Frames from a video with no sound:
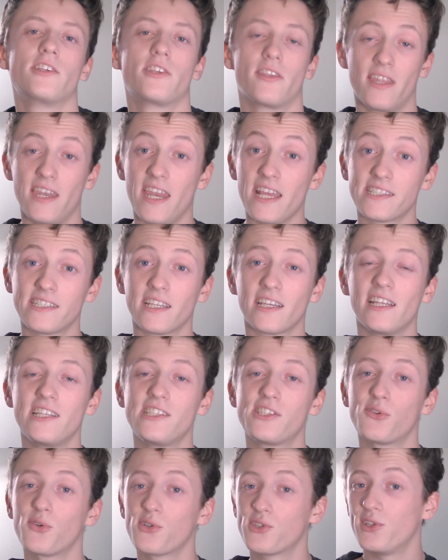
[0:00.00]
So the next thing I need
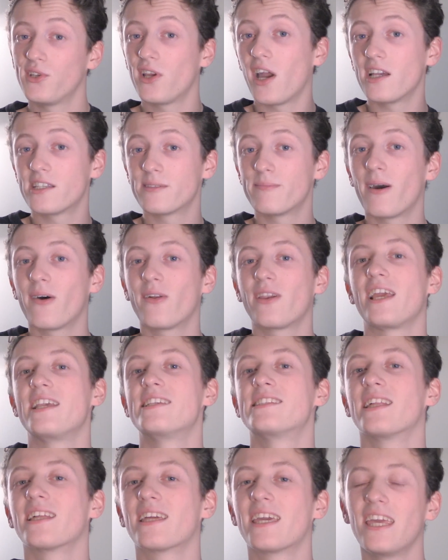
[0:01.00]
to talk to you guys about is
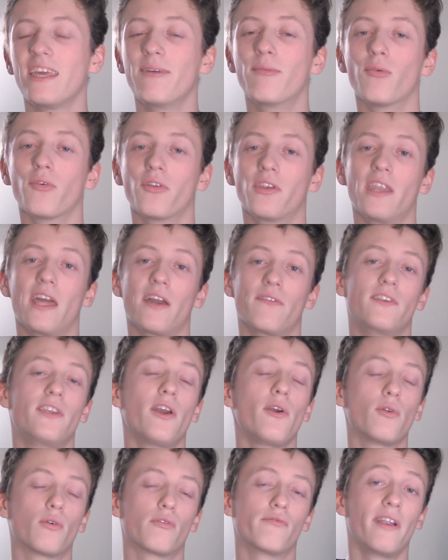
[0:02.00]
the keyboard. Now if you
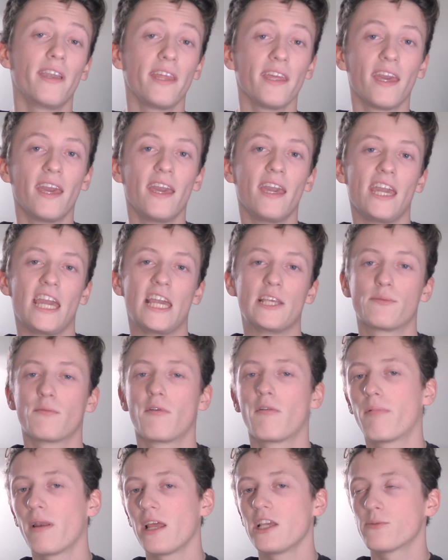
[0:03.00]
don't know already, it's been
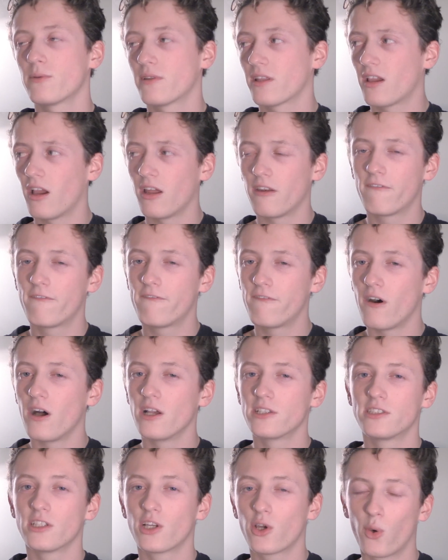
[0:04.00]
replaced with a kind of
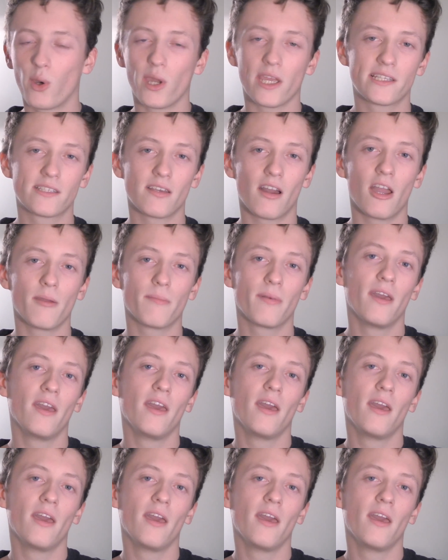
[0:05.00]
faster quick type